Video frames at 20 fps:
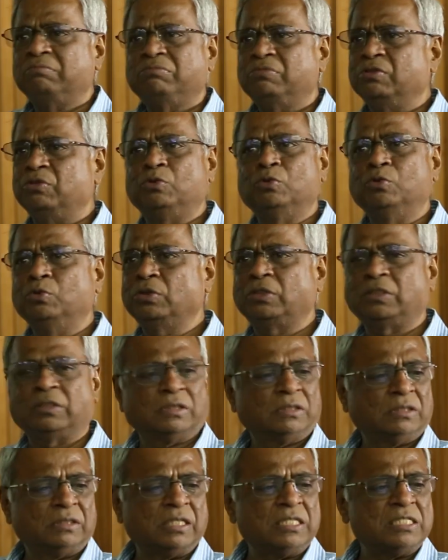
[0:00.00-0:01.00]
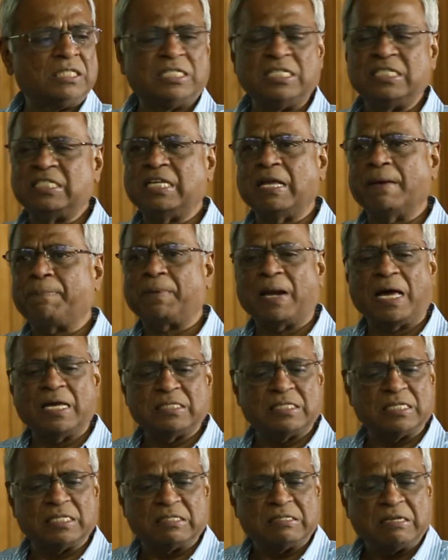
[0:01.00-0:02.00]
use these DC
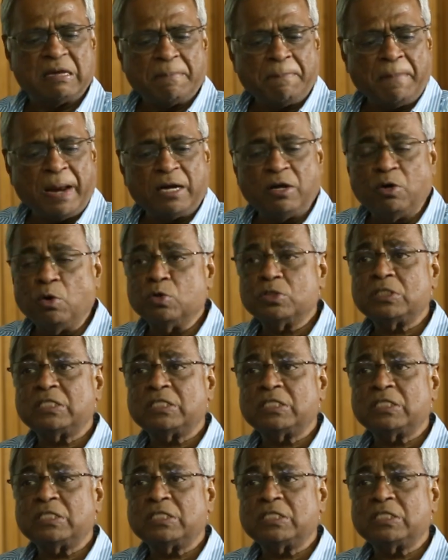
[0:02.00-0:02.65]
appliances, made no